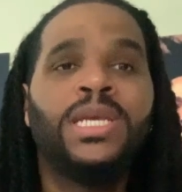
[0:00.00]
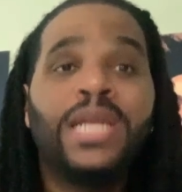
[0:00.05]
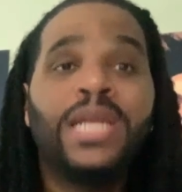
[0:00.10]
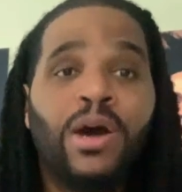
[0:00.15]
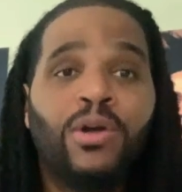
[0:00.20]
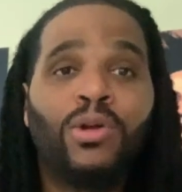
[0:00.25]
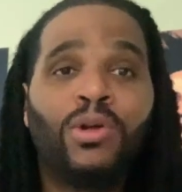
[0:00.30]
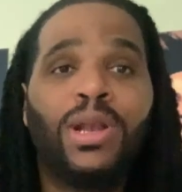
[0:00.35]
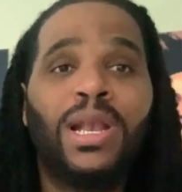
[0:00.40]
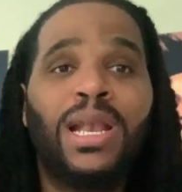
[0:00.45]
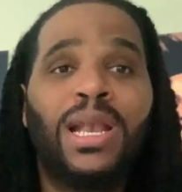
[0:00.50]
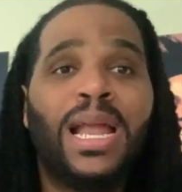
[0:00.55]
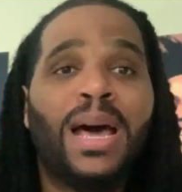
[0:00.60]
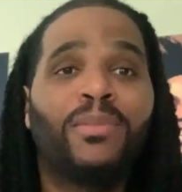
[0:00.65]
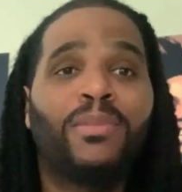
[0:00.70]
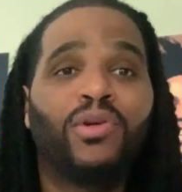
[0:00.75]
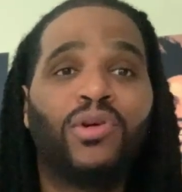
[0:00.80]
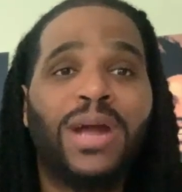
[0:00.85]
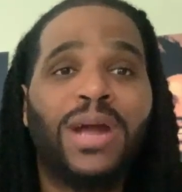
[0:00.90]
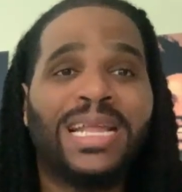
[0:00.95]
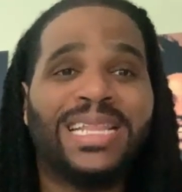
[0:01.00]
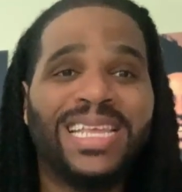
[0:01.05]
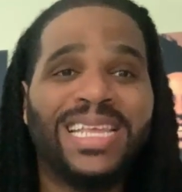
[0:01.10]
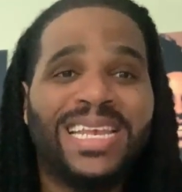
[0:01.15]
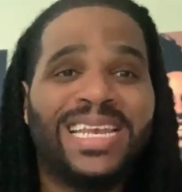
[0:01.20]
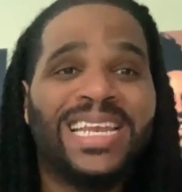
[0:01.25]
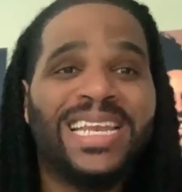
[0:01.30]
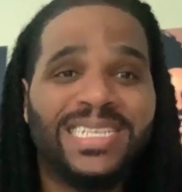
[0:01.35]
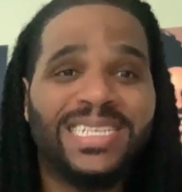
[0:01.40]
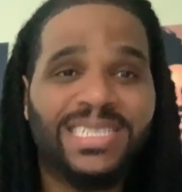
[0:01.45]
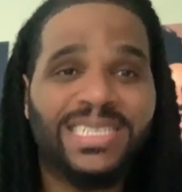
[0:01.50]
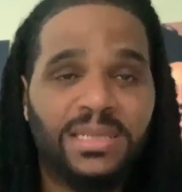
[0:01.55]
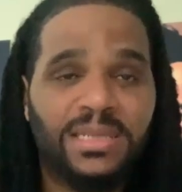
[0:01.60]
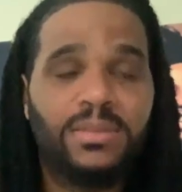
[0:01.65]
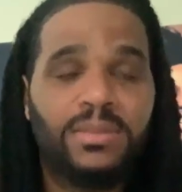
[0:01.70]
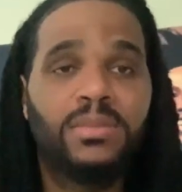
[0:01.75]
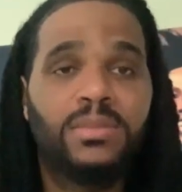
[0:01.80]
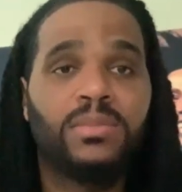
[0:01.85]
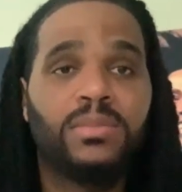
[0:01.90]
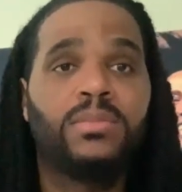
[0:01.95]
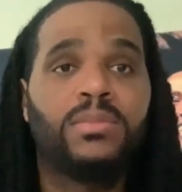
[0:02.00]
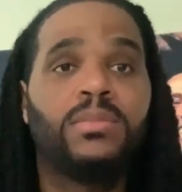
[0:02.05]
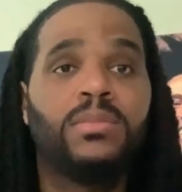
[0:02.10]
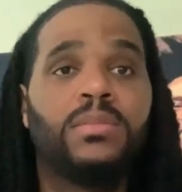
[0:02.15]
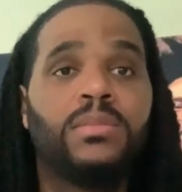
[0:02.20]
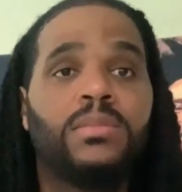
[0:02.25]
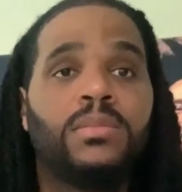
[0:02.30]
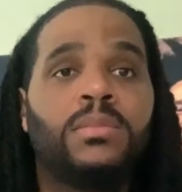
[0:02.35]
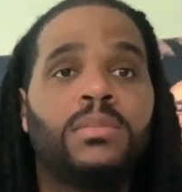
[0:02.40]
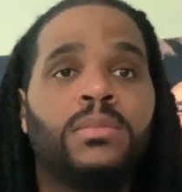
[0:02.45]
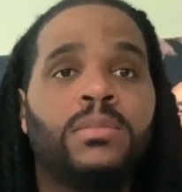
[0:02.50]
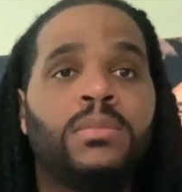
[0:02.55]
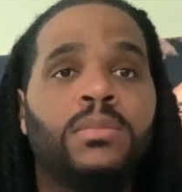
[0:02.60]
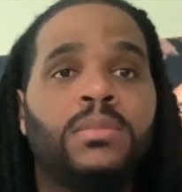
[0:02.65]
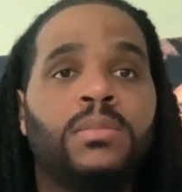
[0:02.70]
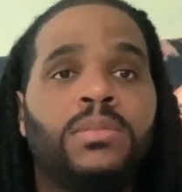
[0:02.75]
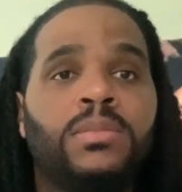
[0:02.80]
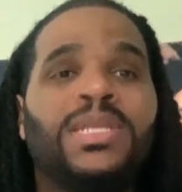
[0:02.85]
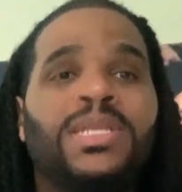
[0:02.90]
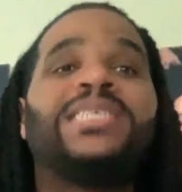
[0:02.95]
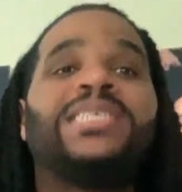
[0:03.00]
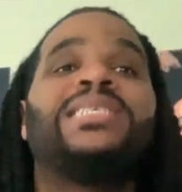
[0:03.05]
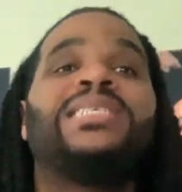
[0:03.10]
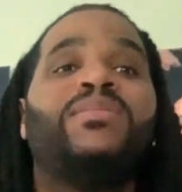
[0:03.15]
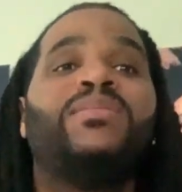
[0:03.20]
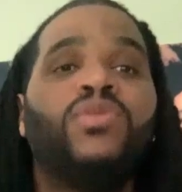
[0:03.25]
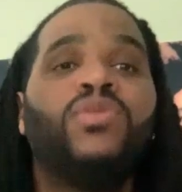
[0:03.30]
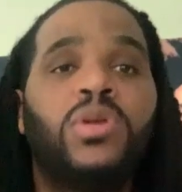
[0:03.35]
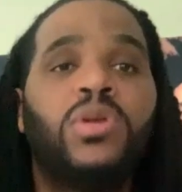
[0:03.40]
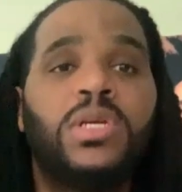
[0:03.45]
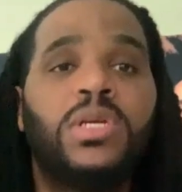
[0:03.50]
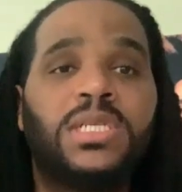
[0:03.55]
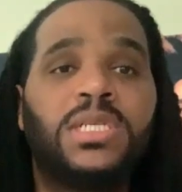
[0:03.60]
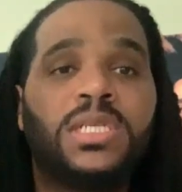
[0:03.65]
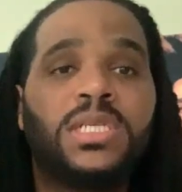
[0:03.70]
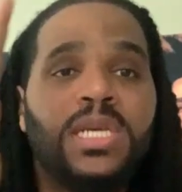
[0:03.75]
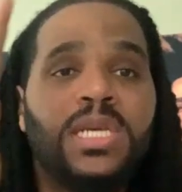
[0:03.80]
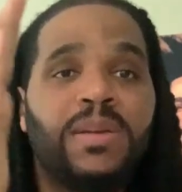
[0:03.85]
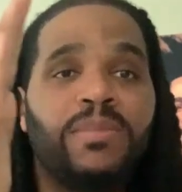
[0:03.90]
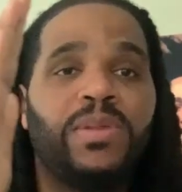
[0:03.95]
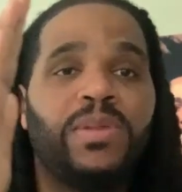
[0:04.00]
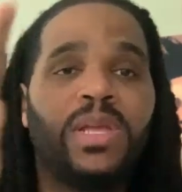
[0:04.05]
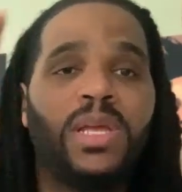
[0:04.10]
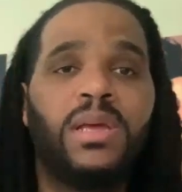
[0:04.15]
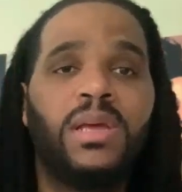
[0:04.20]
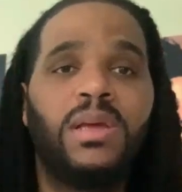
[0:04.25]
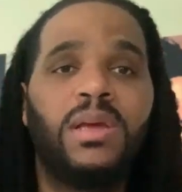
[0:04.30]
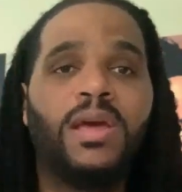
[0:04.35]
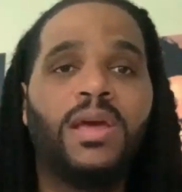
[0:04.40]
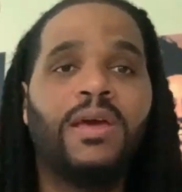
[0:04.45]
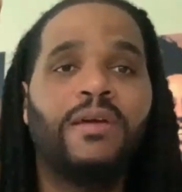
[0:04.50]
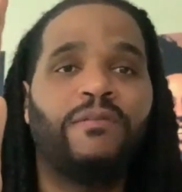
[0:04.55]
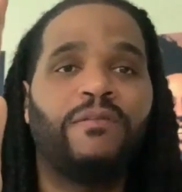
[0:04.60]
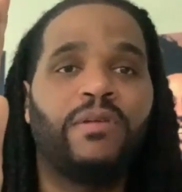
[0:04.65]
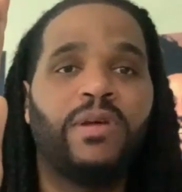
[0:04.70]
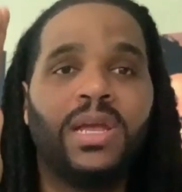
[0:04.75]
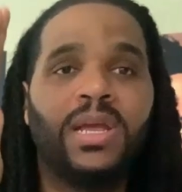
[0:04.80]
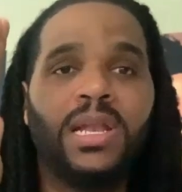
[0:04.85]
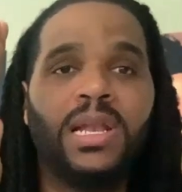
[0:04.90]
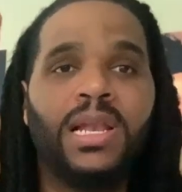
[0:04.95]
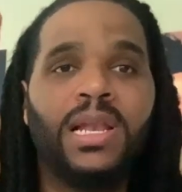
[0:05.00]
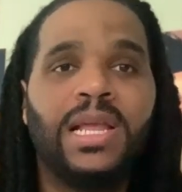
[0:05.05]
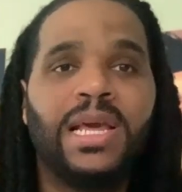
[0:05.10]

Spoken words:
in an elaborateness. That's them do the same thing every